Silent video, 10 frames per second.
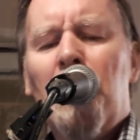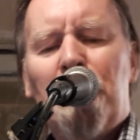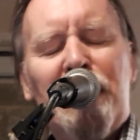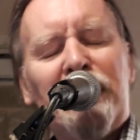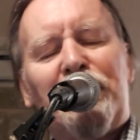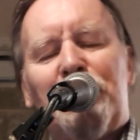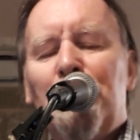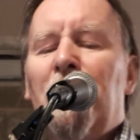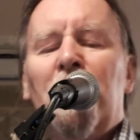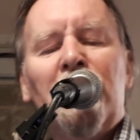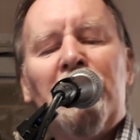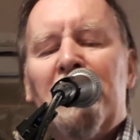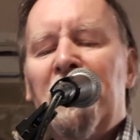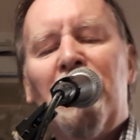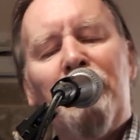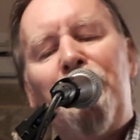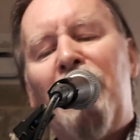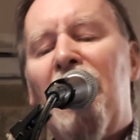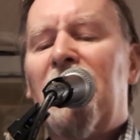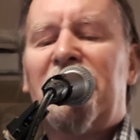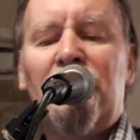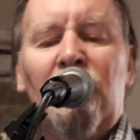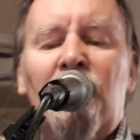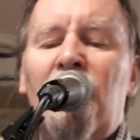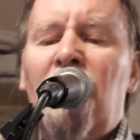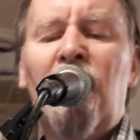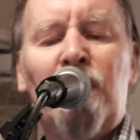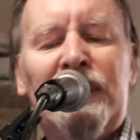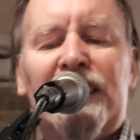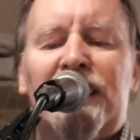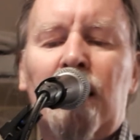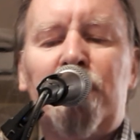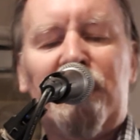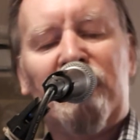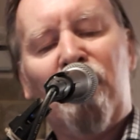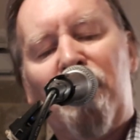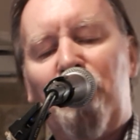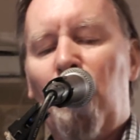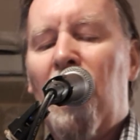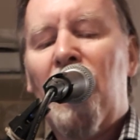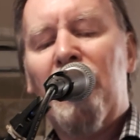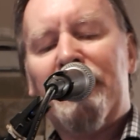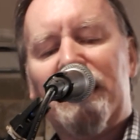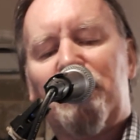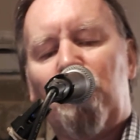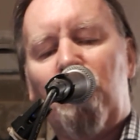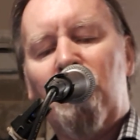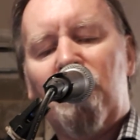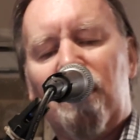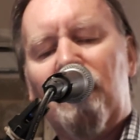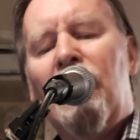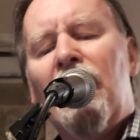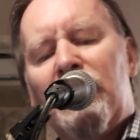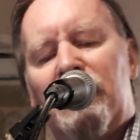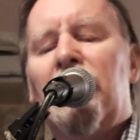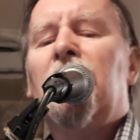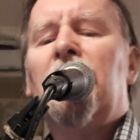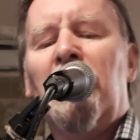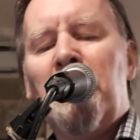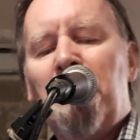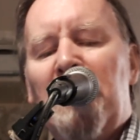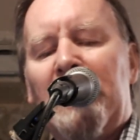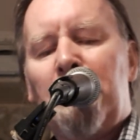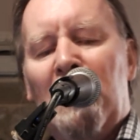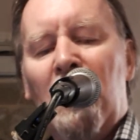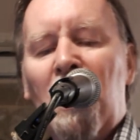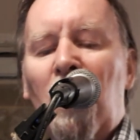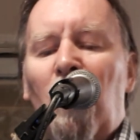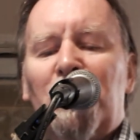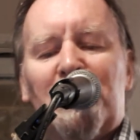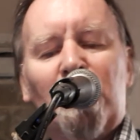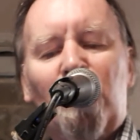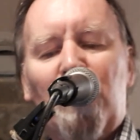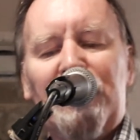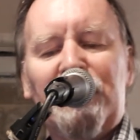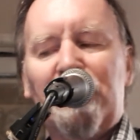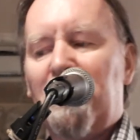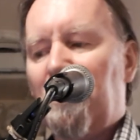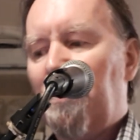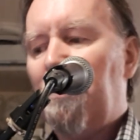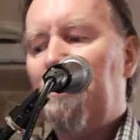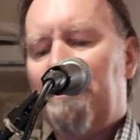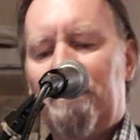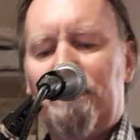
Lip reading: It shouldn't end up that too long. When something's not right, it's wrong. You're gonna make me lonesome when you go.